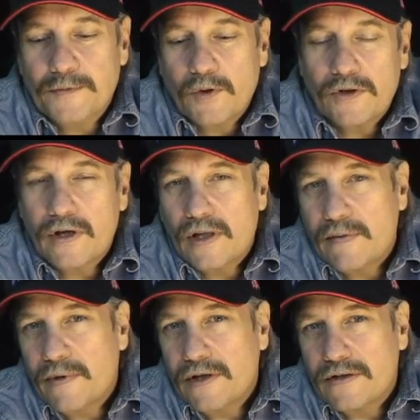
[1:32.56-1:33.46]
on a
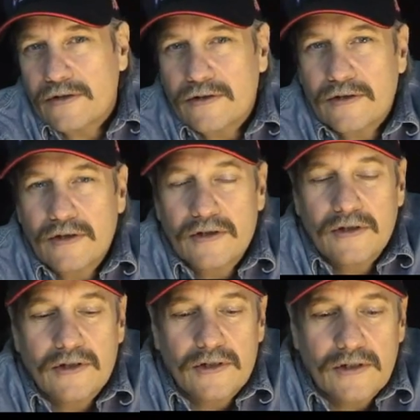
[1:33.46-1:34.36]
daily basis.
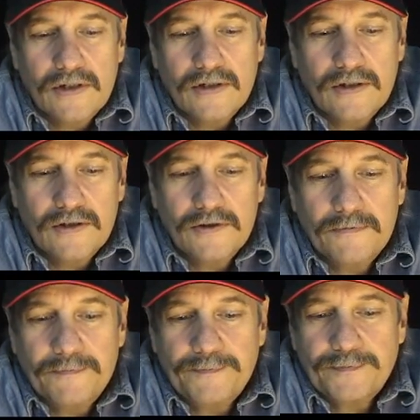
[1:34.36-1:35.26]

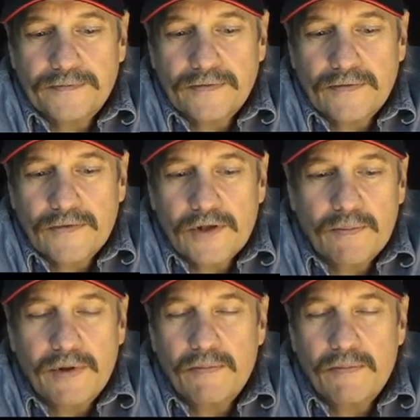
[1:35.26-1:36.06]
Some